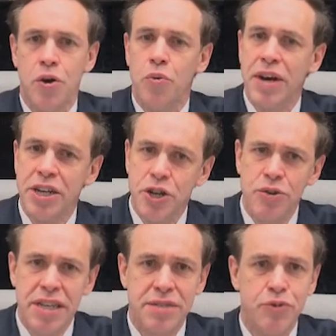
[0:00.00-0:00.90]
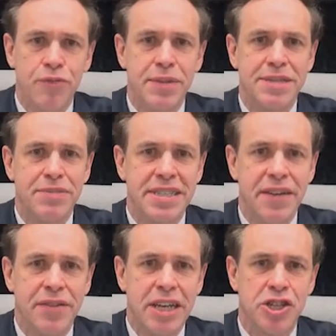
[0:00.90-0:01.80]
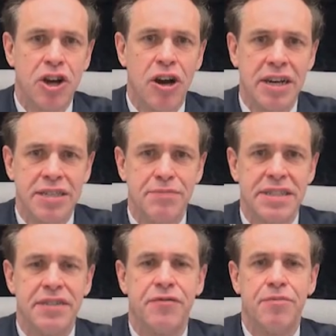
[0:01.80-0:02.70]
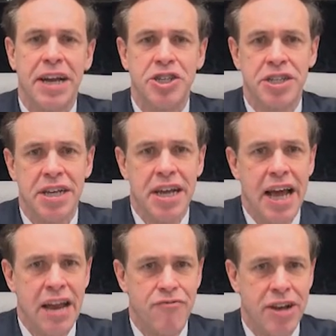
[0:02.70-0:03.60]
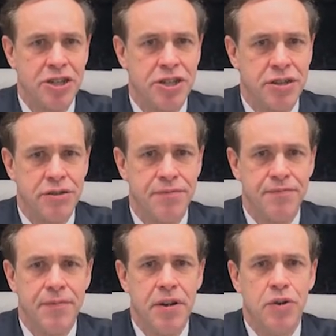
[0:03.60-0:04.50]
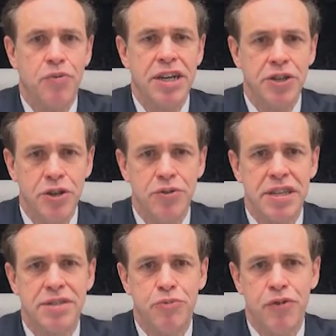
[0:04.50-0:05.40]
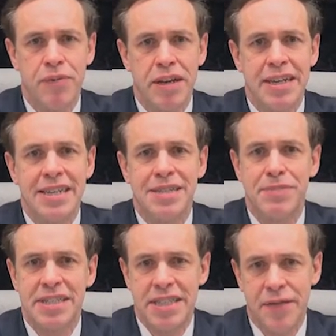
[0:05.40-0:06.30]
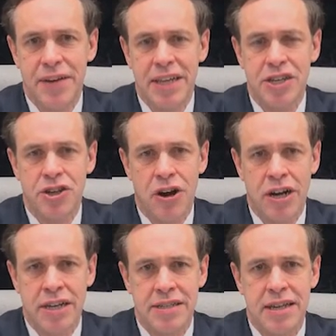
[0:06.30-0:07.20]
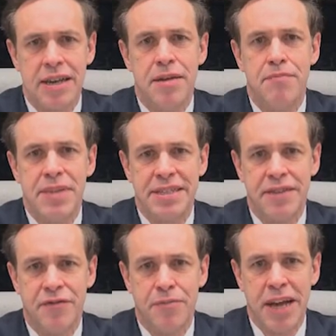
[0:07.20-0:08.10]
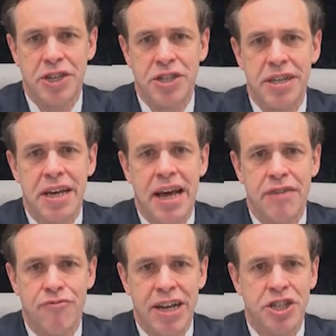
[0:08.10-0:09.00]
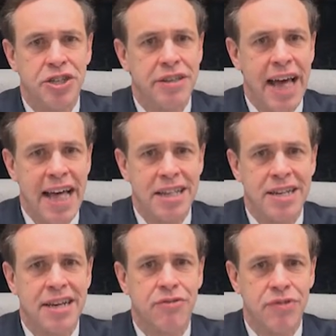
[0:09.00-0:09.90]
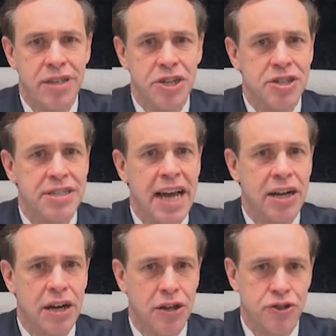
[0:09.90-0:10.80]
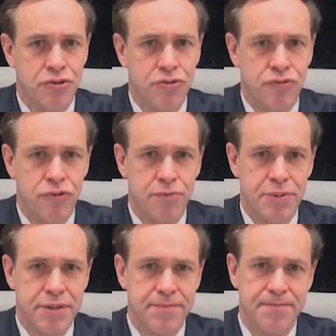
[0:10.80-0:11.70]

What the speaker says: We knew this movement specifically targets misinformation at racial. We knew this movement specifically targets misinformation at racial, ethnic, religious, and cultural groups.